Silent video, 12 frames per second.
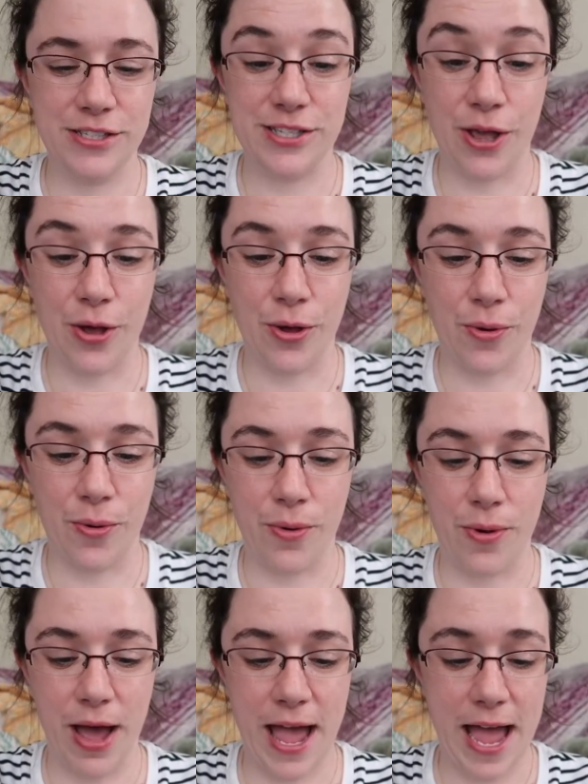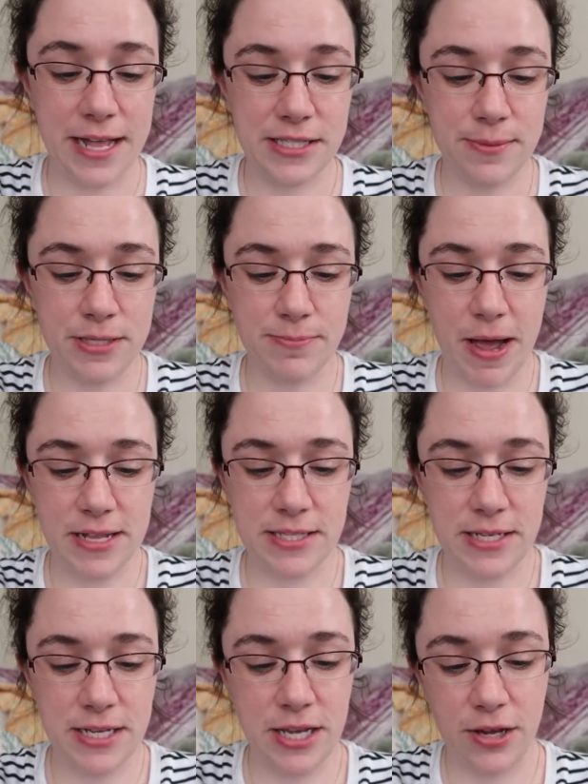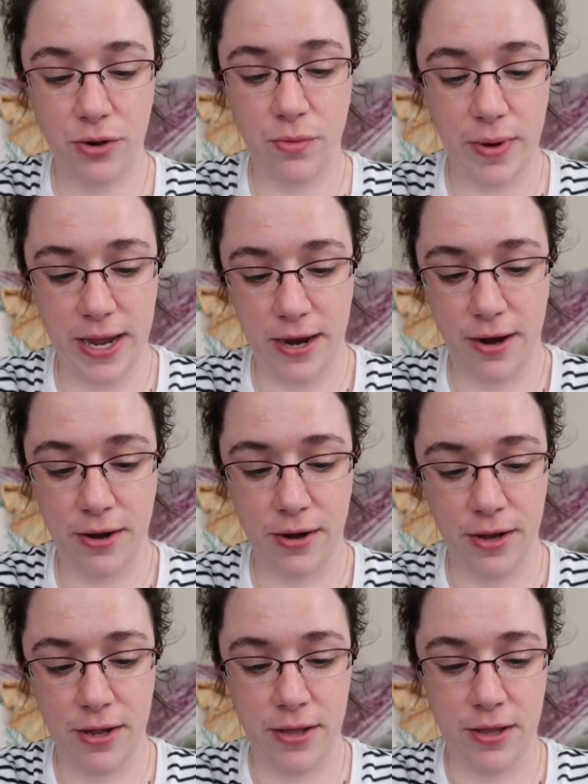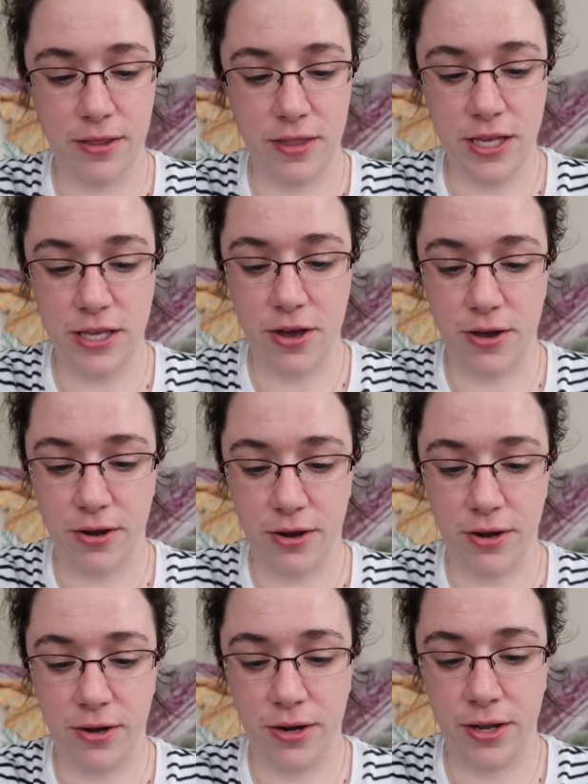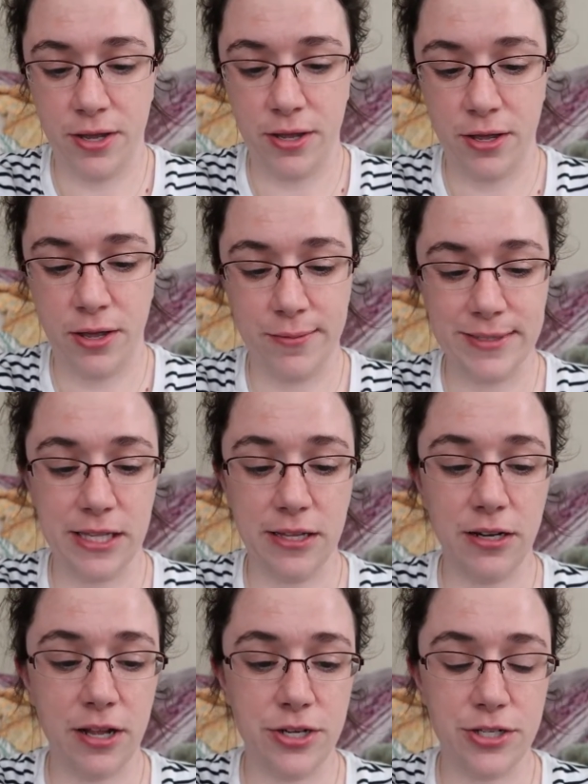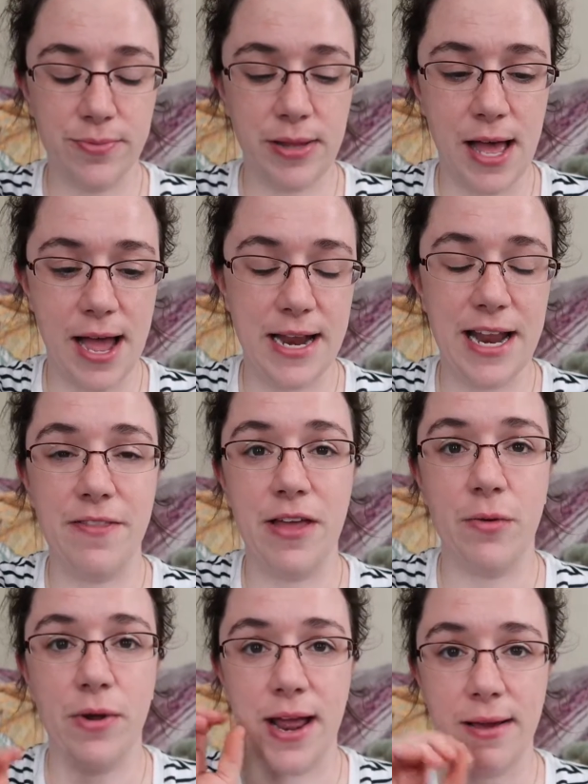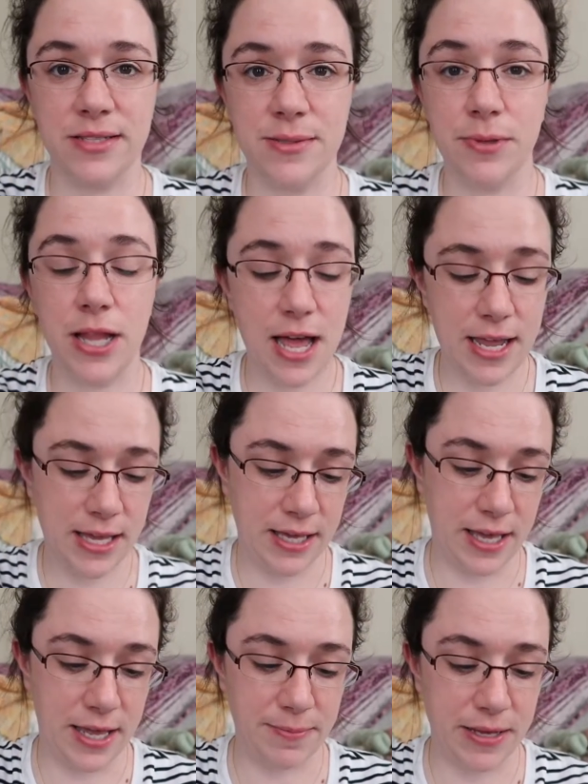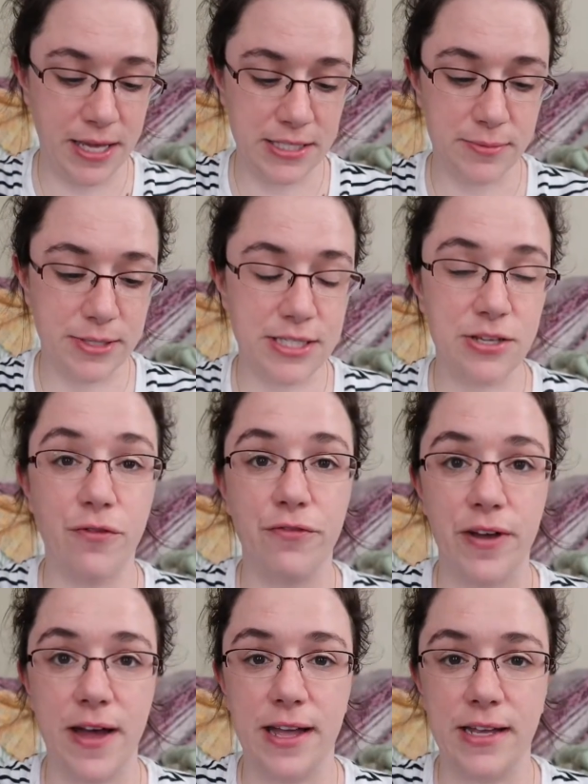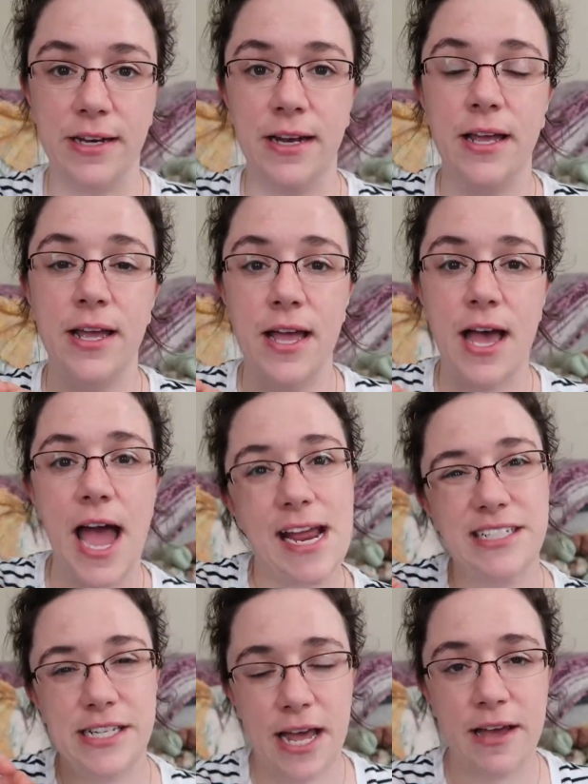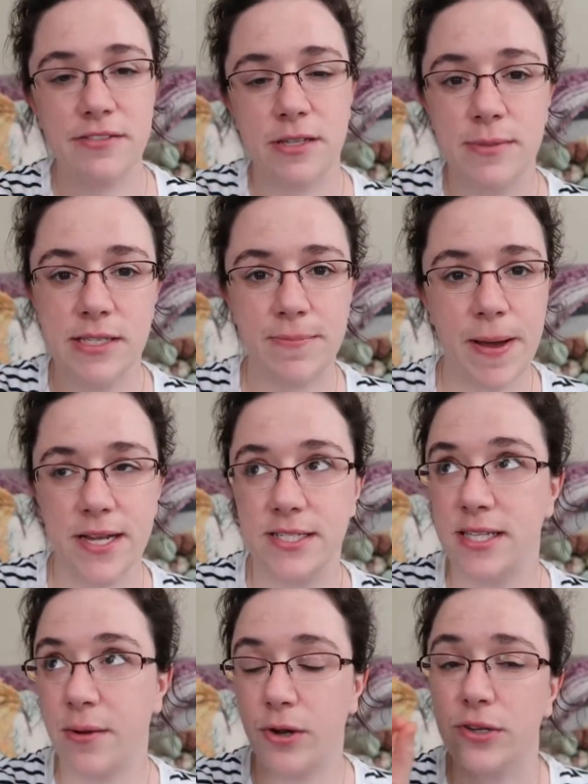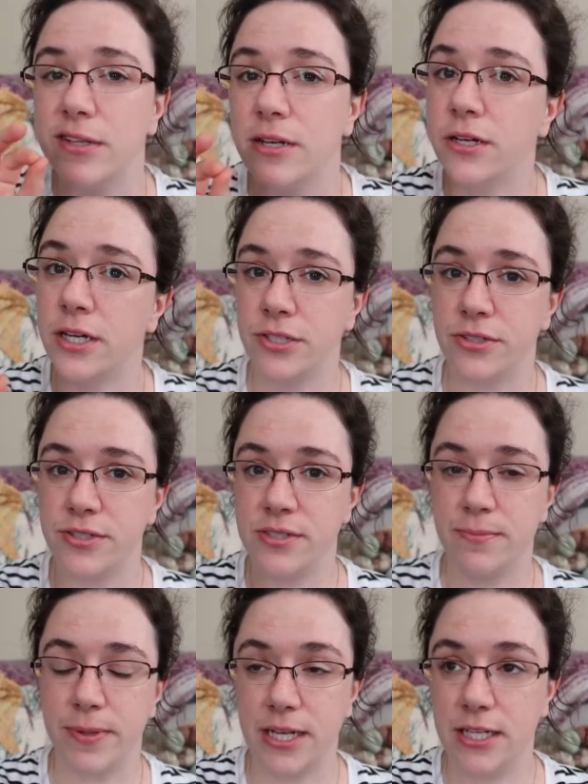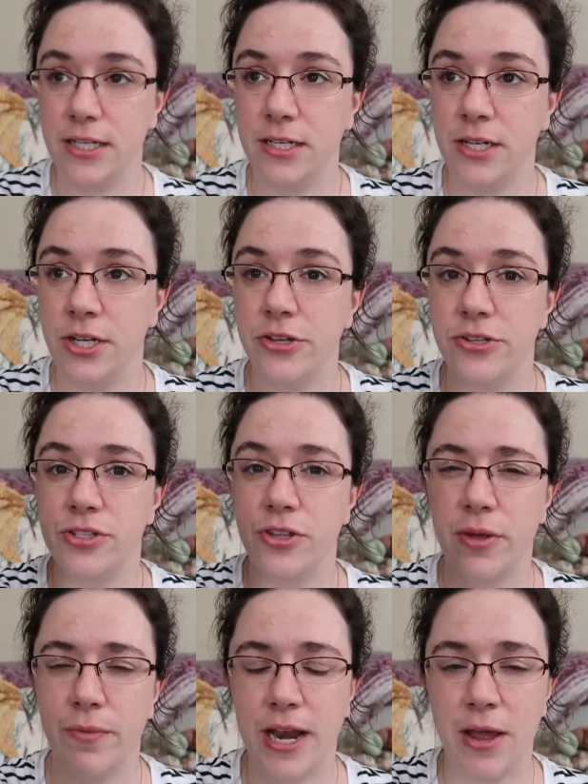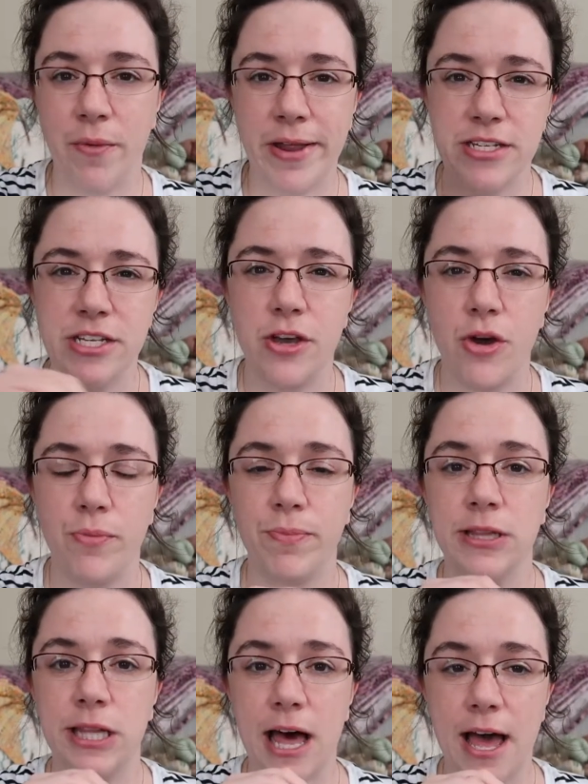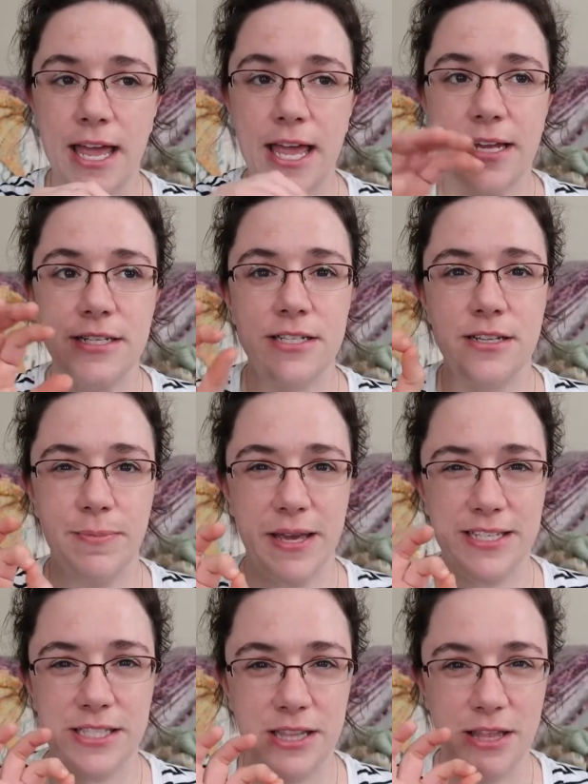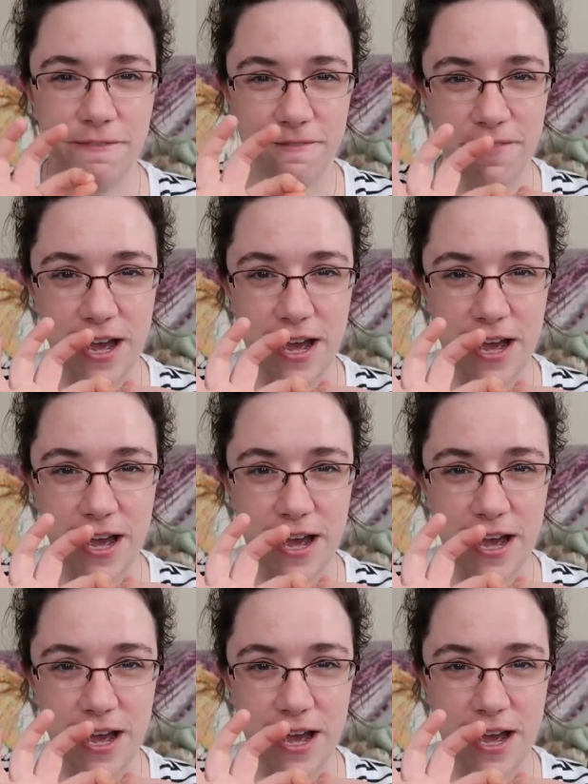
So I had some spots in here where the yarn was a little underplied, and then when I was plying it, because it was so fine, I did have some spots that were a little underspun. So then when I went to go ply it, because of the